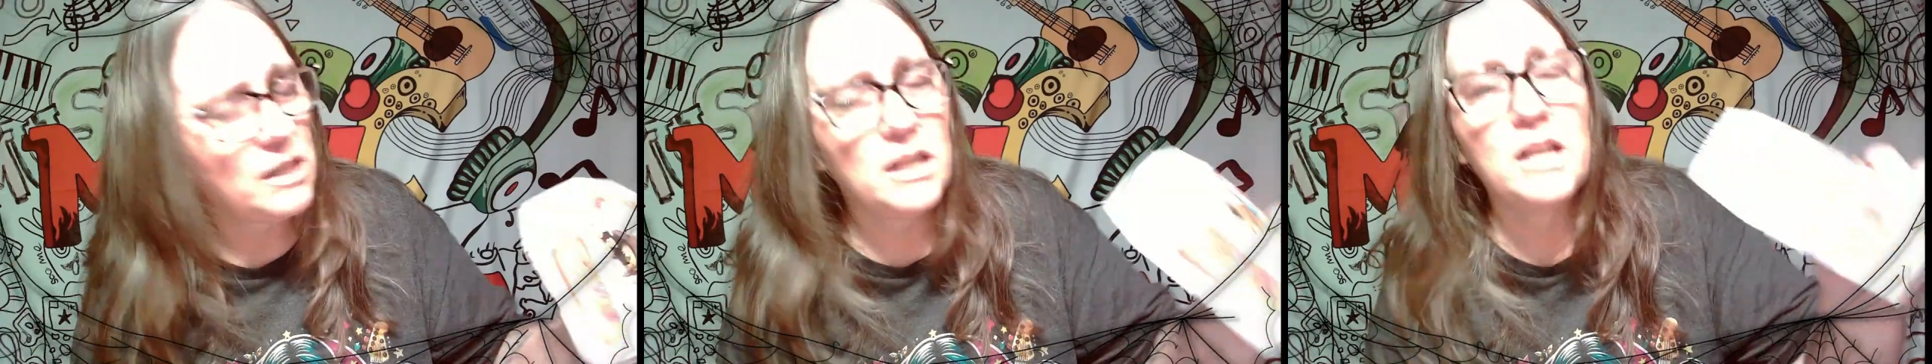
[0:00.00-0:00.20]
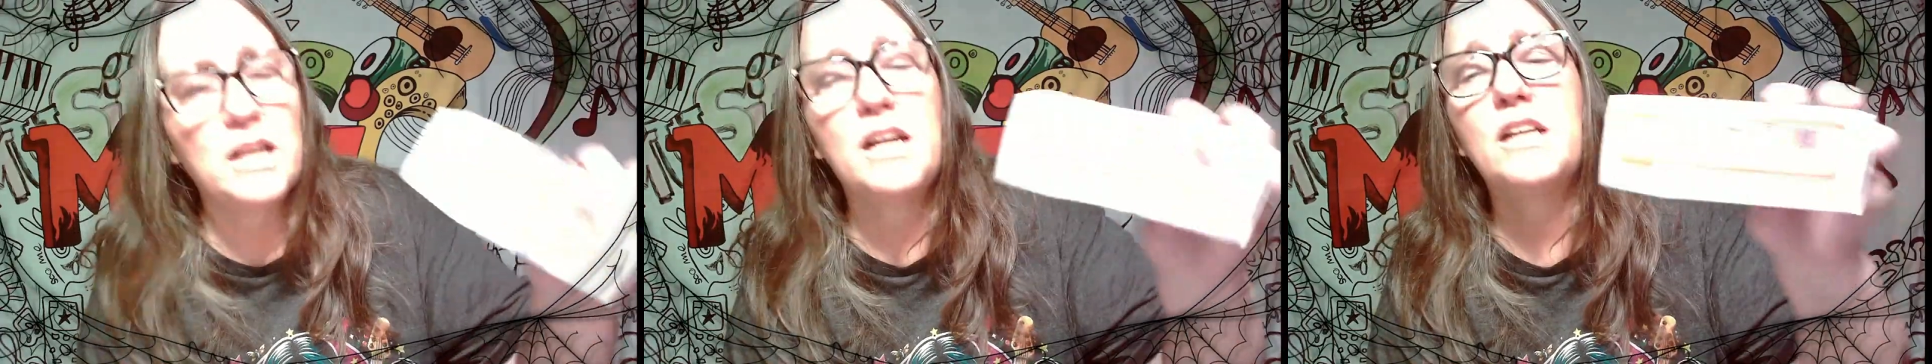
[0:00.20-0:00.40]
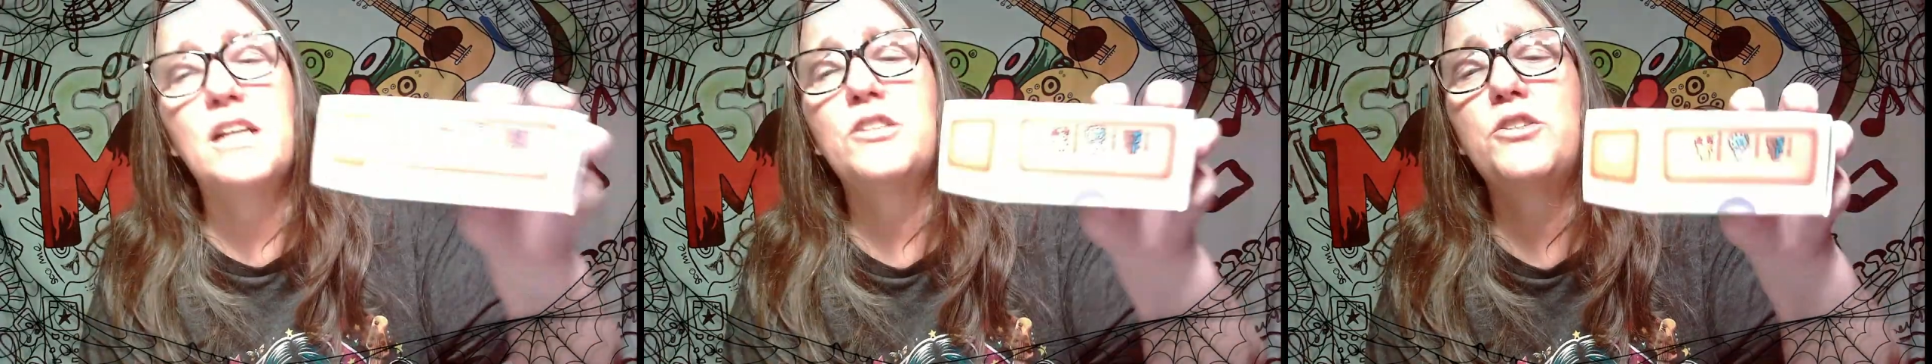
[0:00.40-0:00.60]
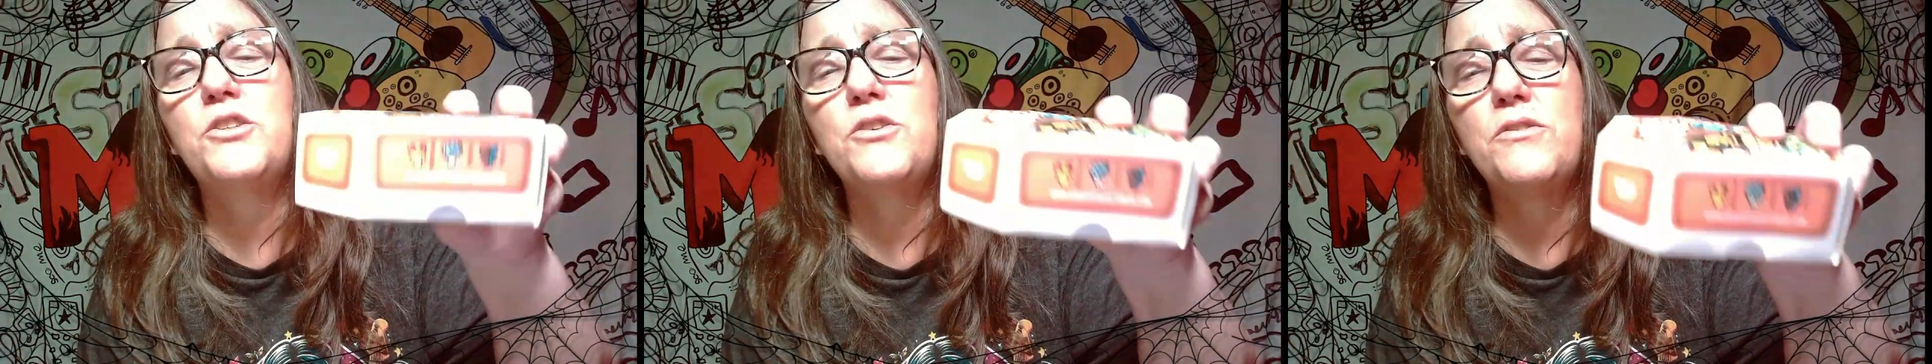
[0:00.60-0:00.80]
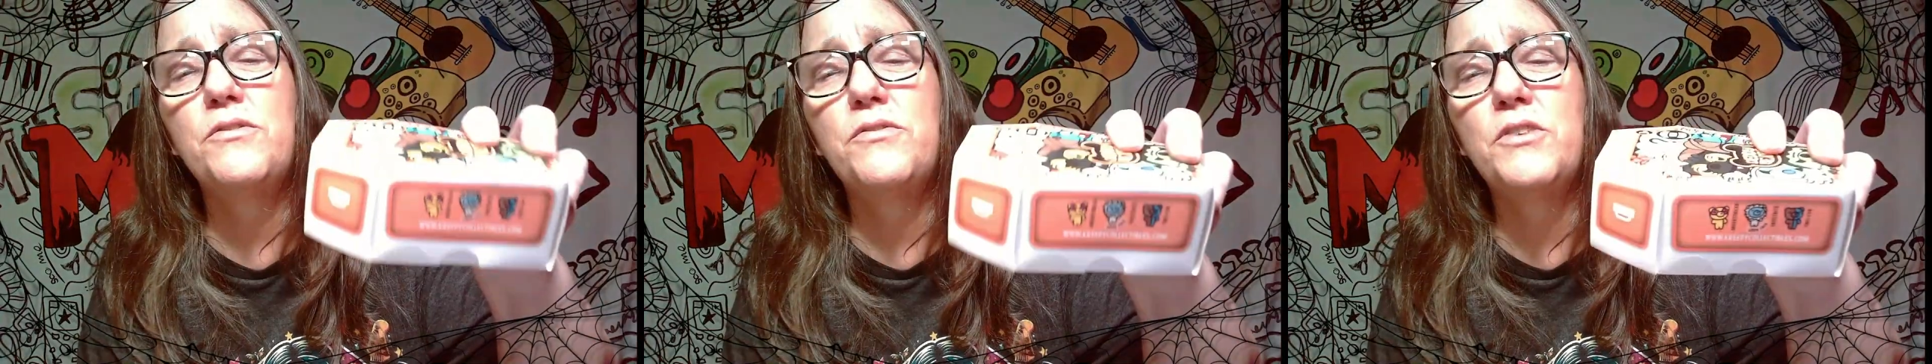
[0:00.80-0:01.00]
and
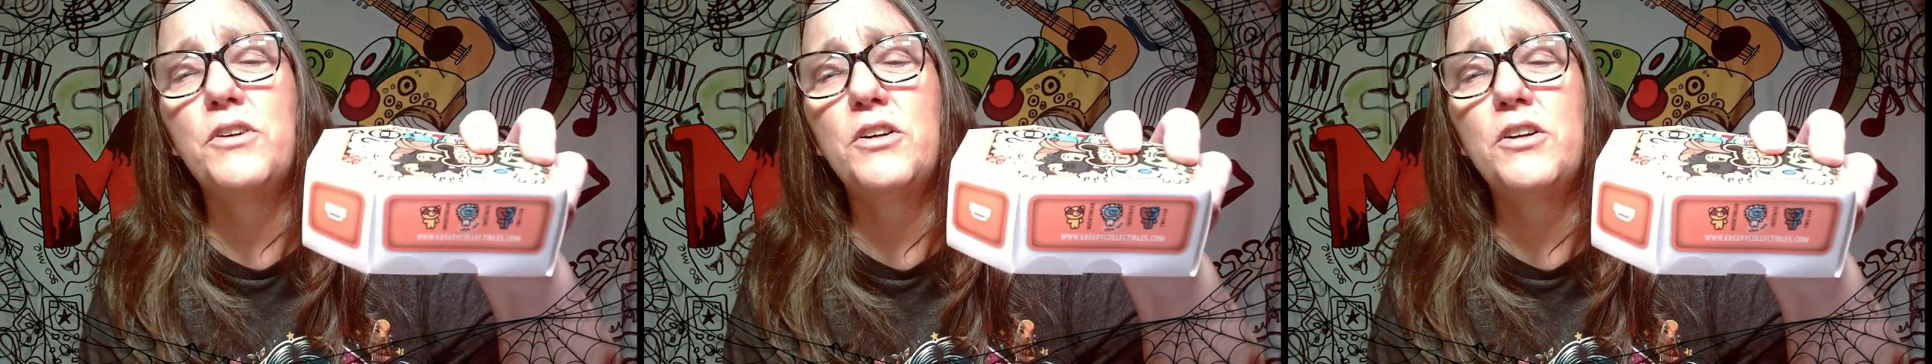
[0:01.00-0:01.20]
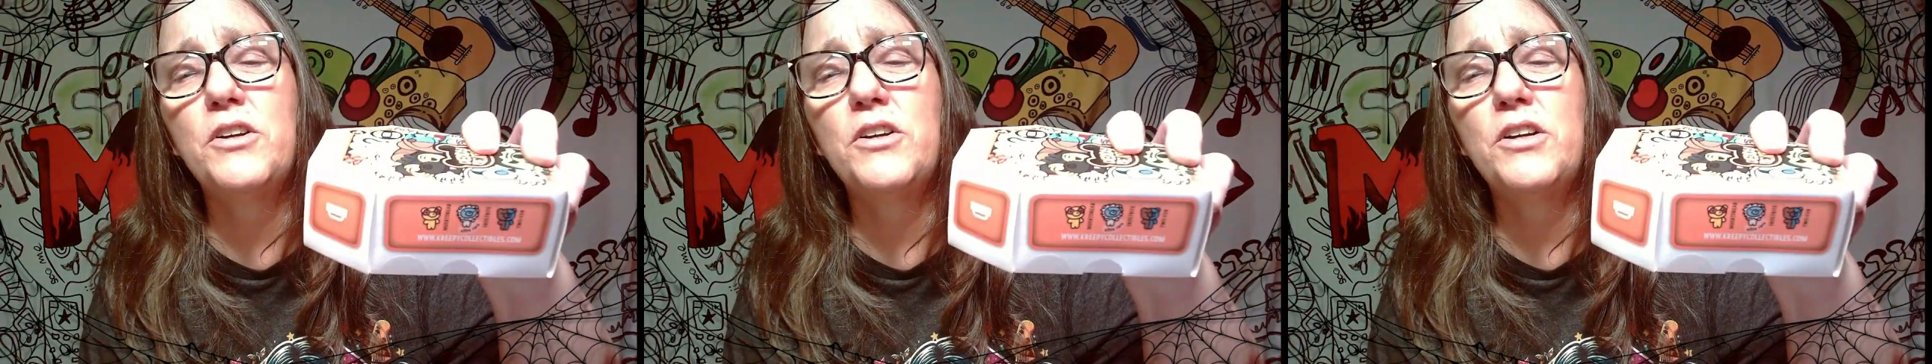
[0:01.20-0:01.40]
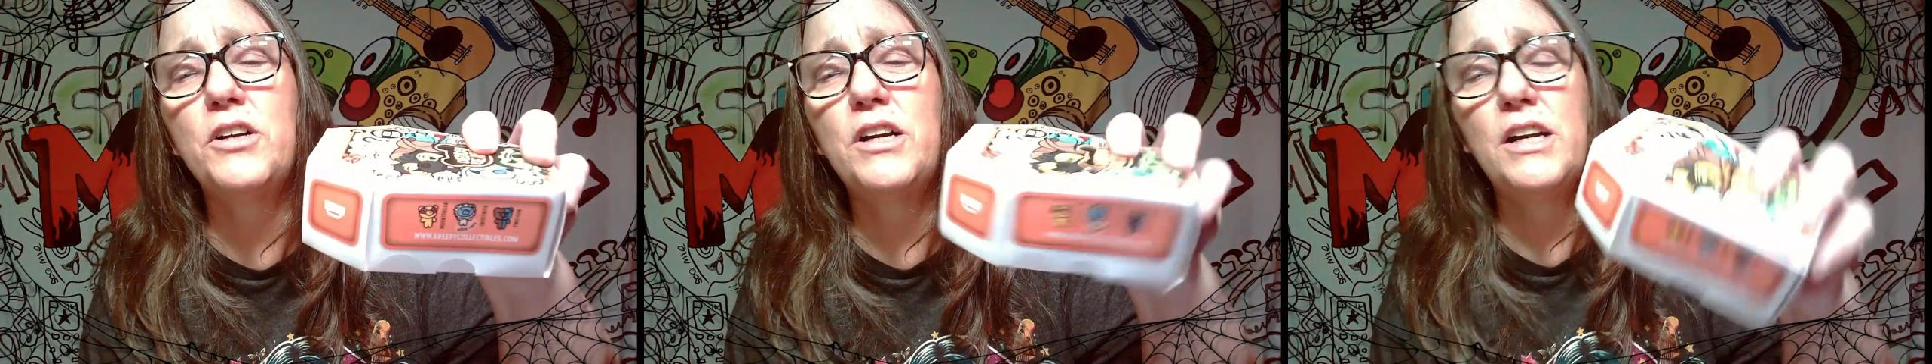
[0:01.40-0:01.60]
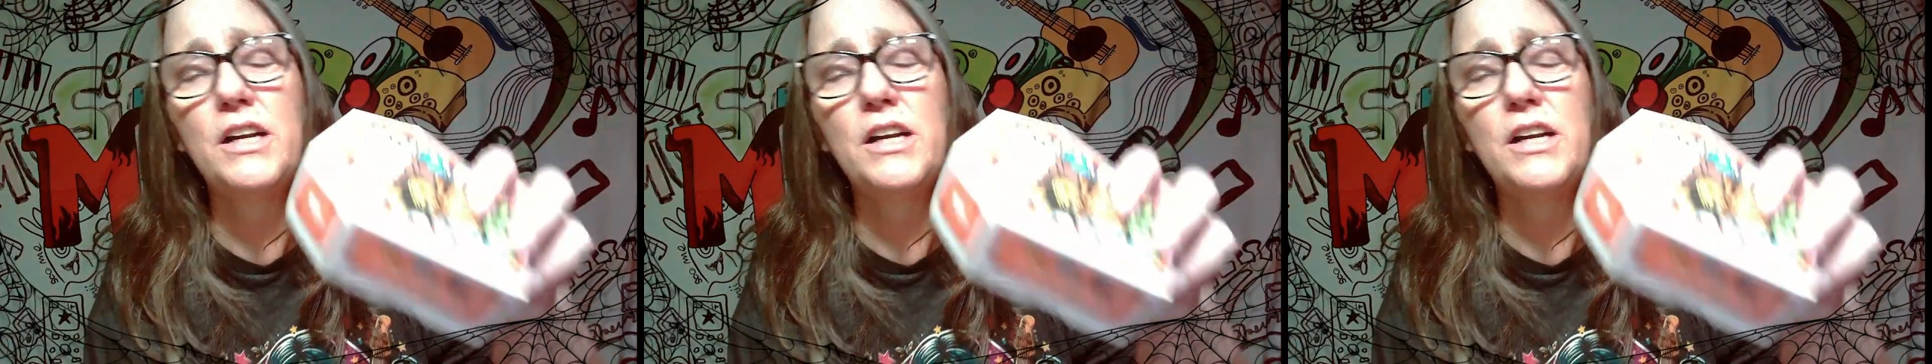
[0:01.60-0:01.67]
Twofer,